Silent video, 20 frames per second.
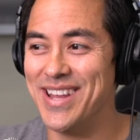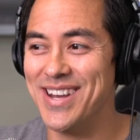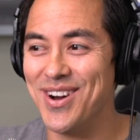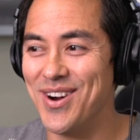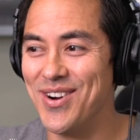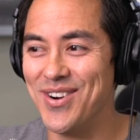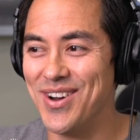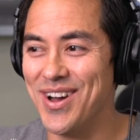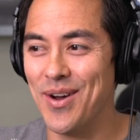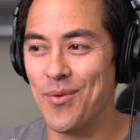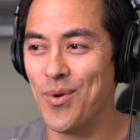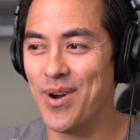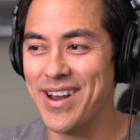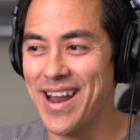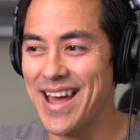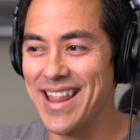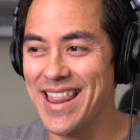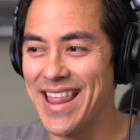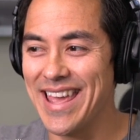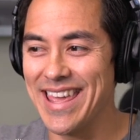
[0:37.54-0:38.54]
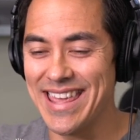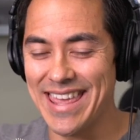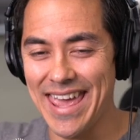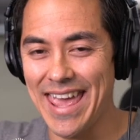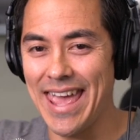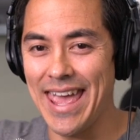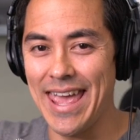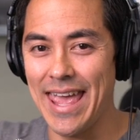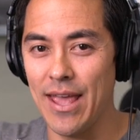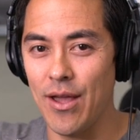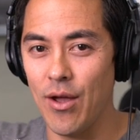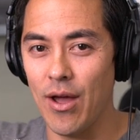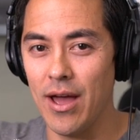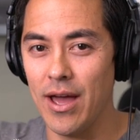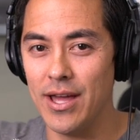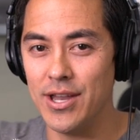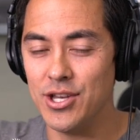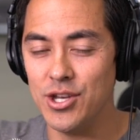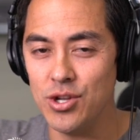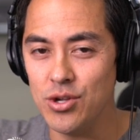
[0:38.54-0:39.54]
don't. We're not like a
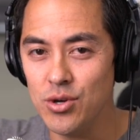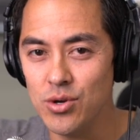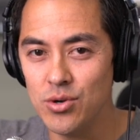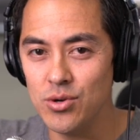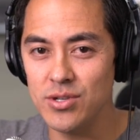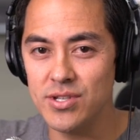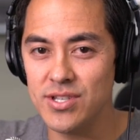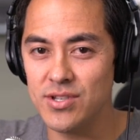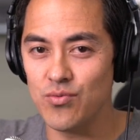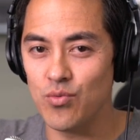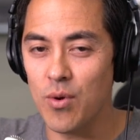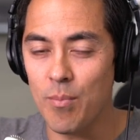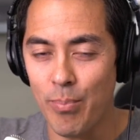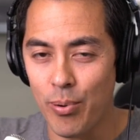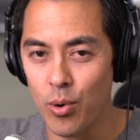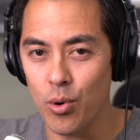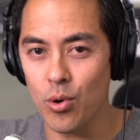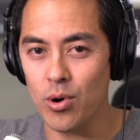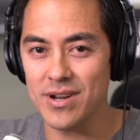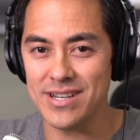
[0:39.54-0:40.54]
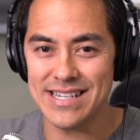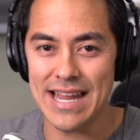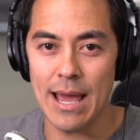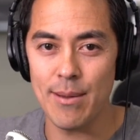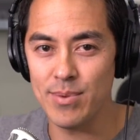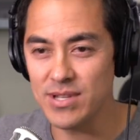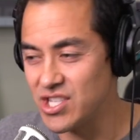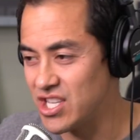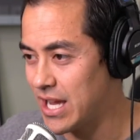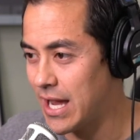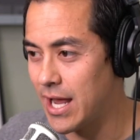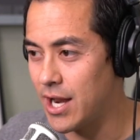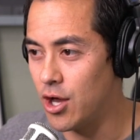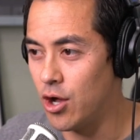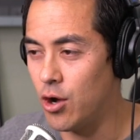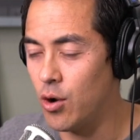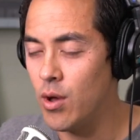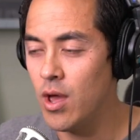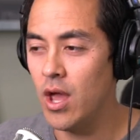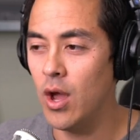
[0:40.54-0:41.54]
uh, news report type of
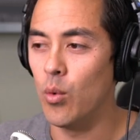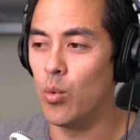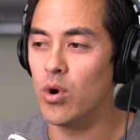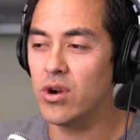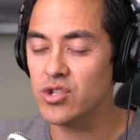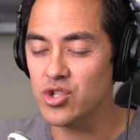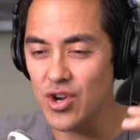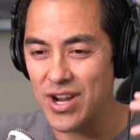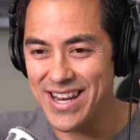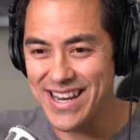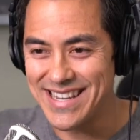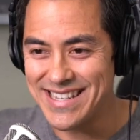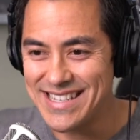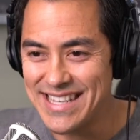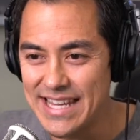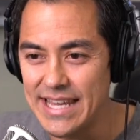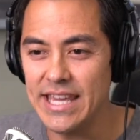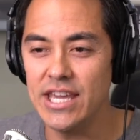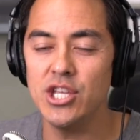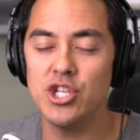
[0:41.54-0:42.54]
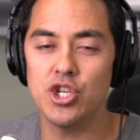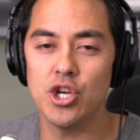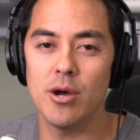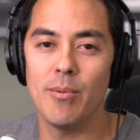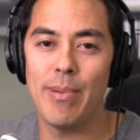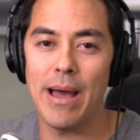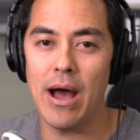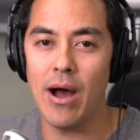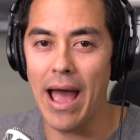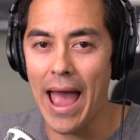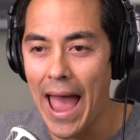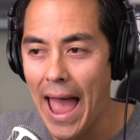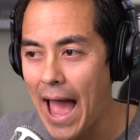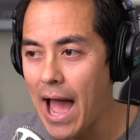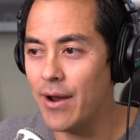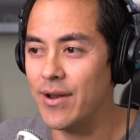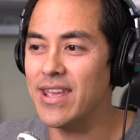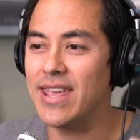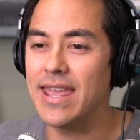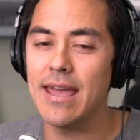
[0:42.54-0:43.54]
channel. We're trying to teach you about
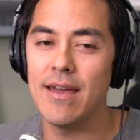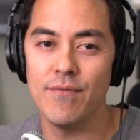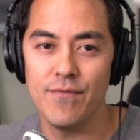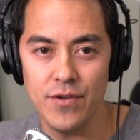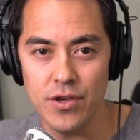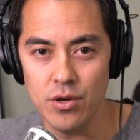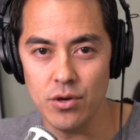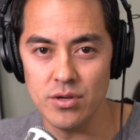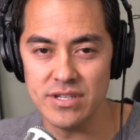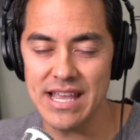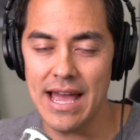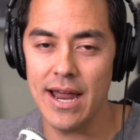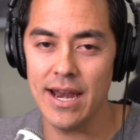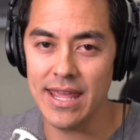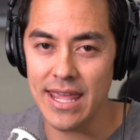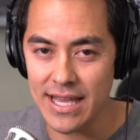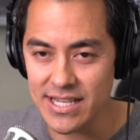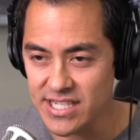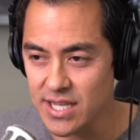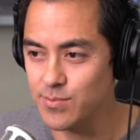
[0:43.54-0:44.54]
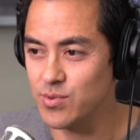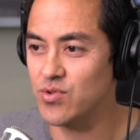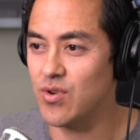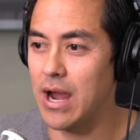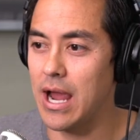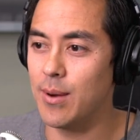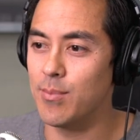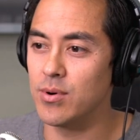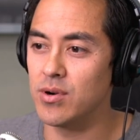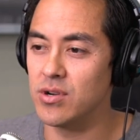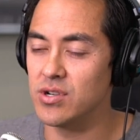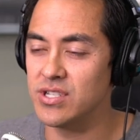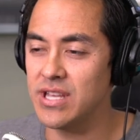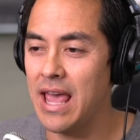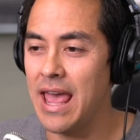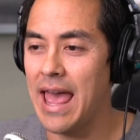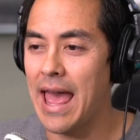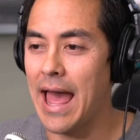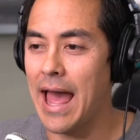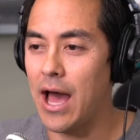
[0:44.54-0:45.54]
how to get views, how to get subscribers,
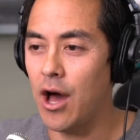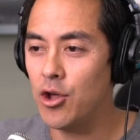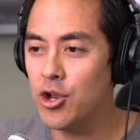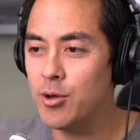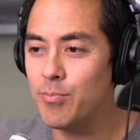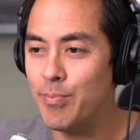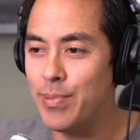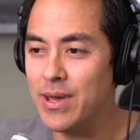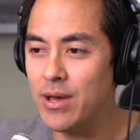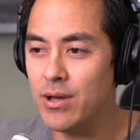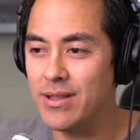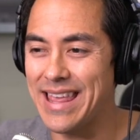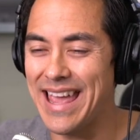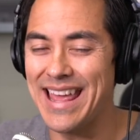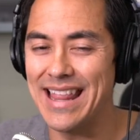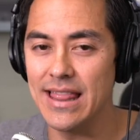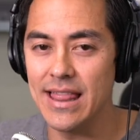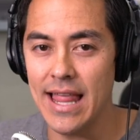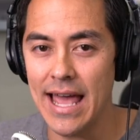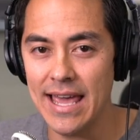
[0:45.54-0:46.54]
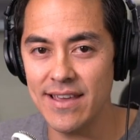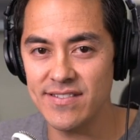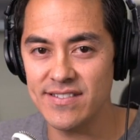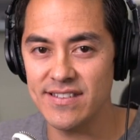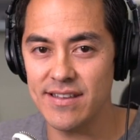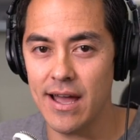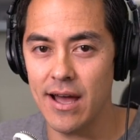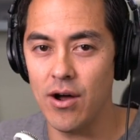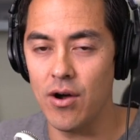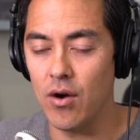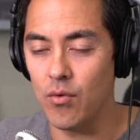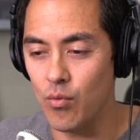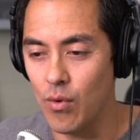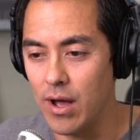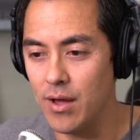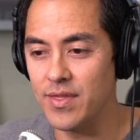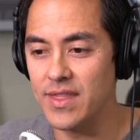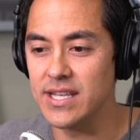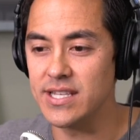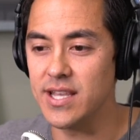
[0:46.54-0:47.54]
how to build a lifestyle
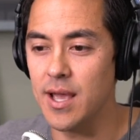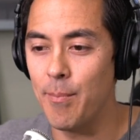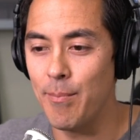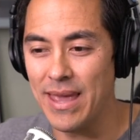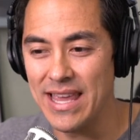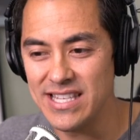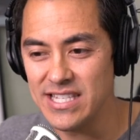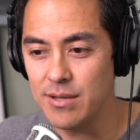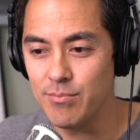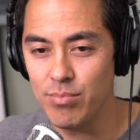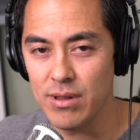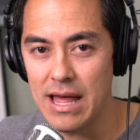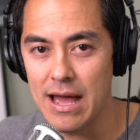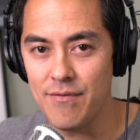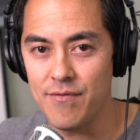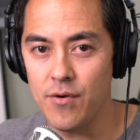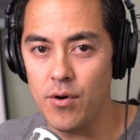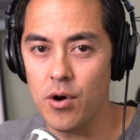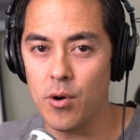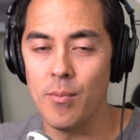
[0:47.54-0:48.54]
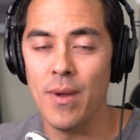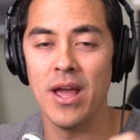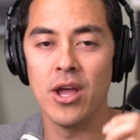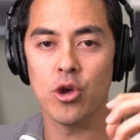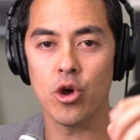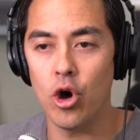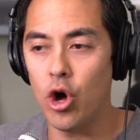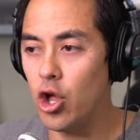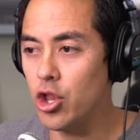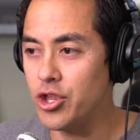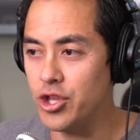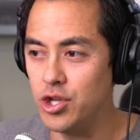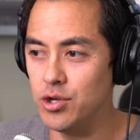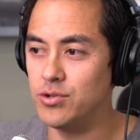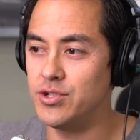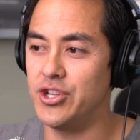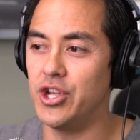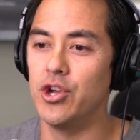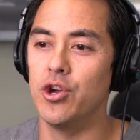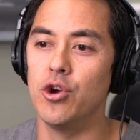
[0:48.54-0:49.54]
around this amazing platform called
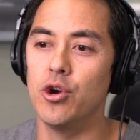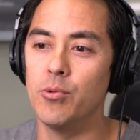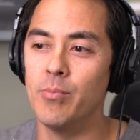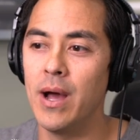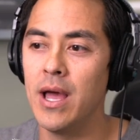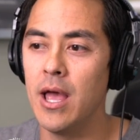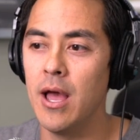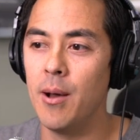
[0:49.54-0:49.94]
YouTube.